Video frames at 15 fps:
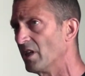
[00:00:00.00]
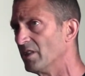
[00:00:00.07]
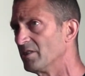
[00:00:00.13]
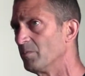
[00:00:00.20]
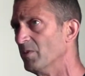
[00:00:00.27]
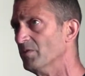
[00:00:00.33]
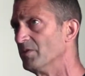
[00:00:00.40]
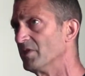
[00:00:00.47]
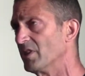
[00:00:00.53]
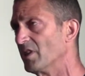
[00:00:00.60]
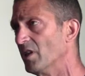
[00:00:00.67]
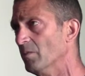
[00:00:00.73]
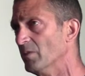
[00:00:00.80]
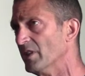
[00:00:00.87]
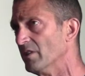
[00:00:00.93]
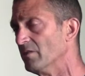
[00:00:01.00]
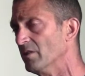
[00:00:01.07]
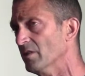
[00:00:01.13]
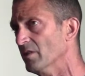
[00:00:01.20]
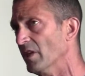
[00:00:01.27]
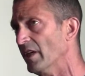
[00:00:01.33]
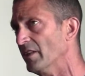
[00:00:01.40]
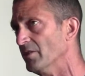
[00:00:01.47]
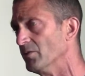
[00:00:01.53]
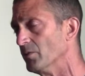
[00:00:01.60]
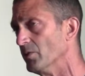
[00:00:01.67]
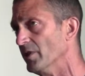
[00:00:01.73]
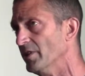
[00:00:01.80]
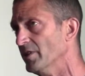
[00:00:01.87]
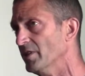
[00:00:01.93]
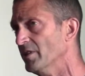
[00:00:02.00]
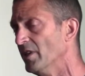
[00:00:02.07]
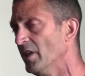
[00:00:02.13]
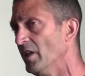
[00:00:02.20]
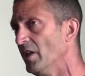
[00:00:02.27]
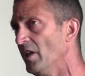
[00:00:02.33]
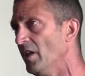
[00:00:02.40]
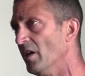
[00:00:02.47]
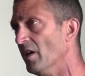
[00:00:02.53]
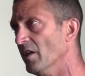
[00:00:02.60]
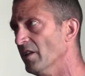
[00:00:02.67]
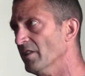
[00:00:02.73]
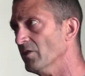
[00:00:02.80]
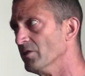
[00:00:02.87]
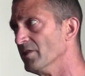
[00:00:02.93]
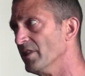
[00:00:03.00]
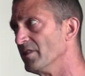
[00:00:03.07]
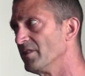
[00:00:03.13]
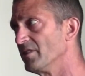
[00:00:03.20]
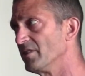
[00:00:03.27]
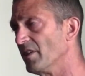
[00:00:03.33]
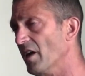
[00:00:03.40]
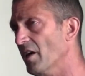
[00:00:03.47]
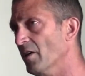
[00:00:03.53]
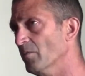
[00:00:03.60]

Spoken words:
cusp of succumbing to AIDS-related illness,